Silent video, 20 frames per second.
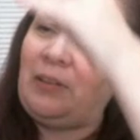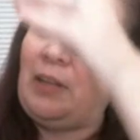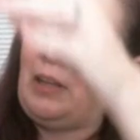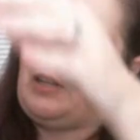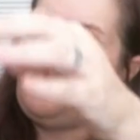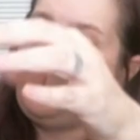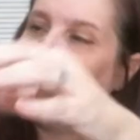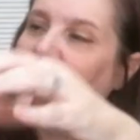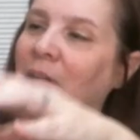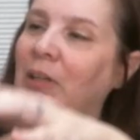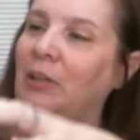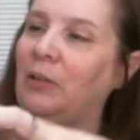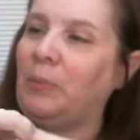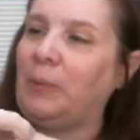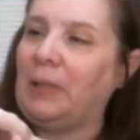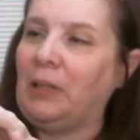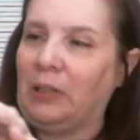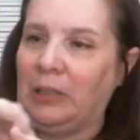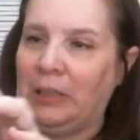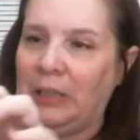they do need to be
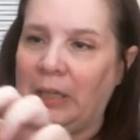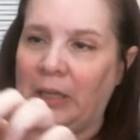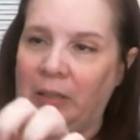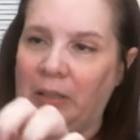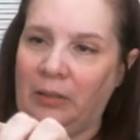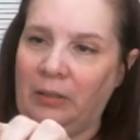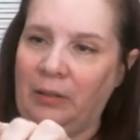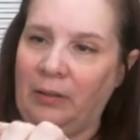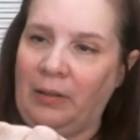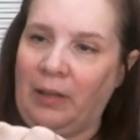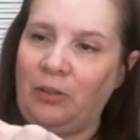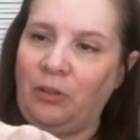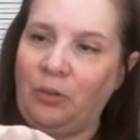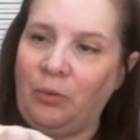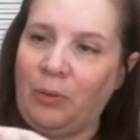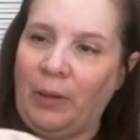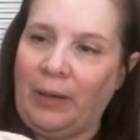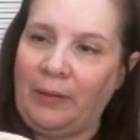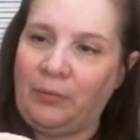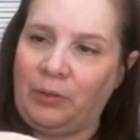cleaned. They do
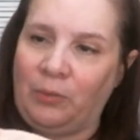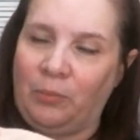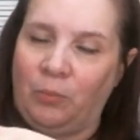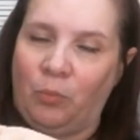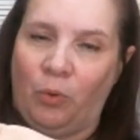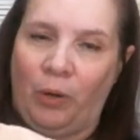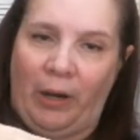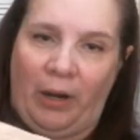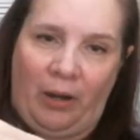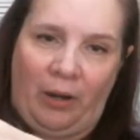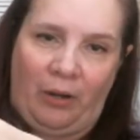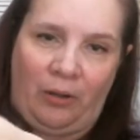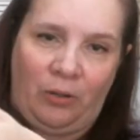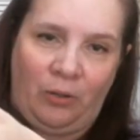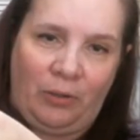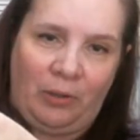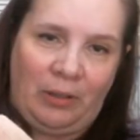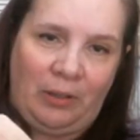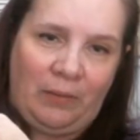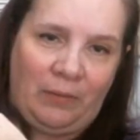have some wear. You
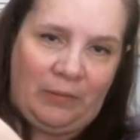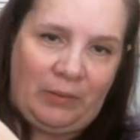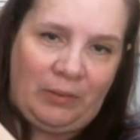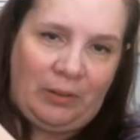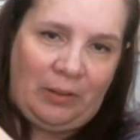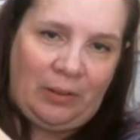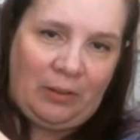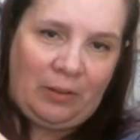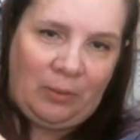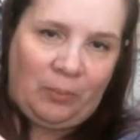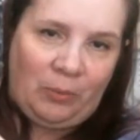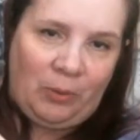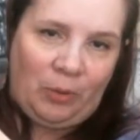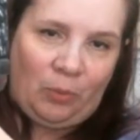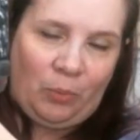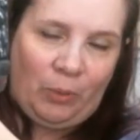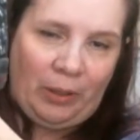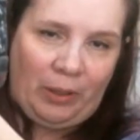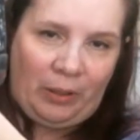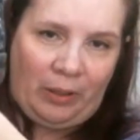can even see some of the
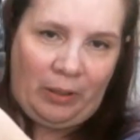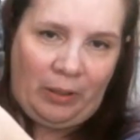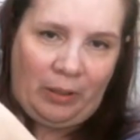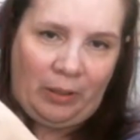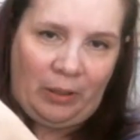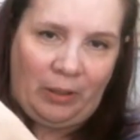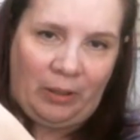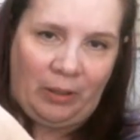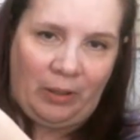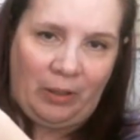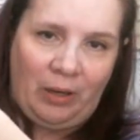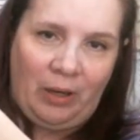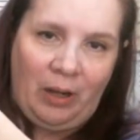wear here.